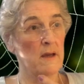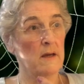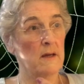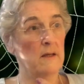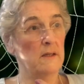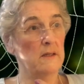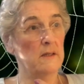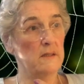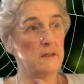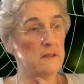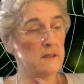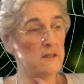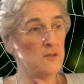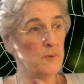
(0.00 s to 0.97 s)
and an
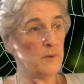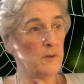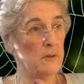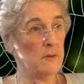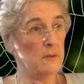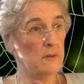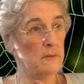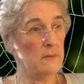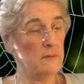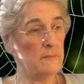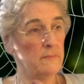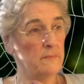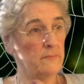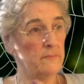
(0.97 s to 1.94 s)
incense burner.
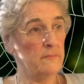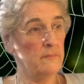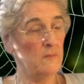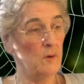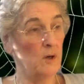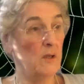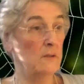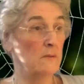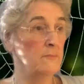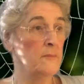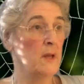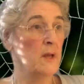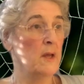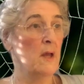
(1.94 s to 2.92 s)
Well,
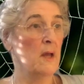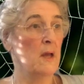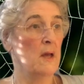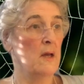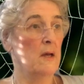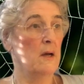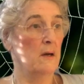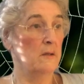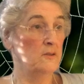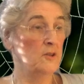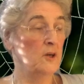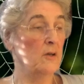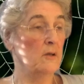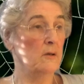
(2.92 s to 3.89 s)

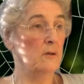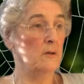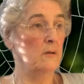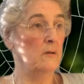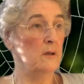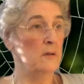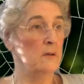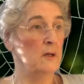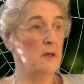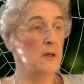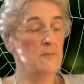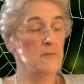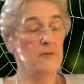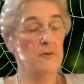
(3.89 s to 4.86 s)
charcoal.
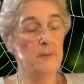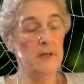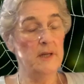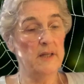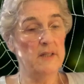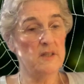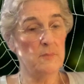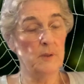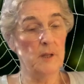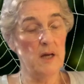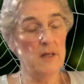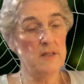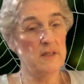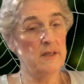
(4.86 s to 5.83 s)
For me to get
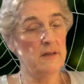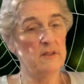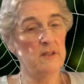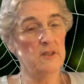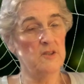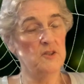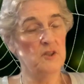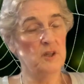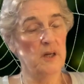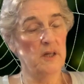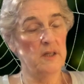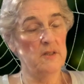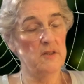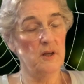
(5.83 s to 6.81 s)
supplies in there, it's a
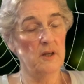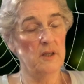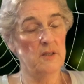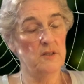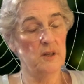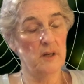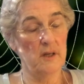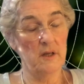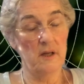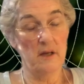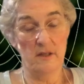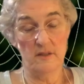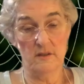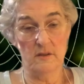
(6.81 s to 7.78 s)
giant
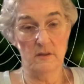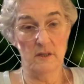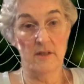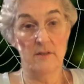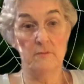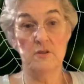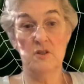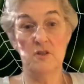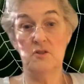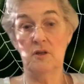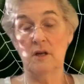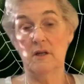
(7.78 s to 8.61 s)
hassle. And it was a giant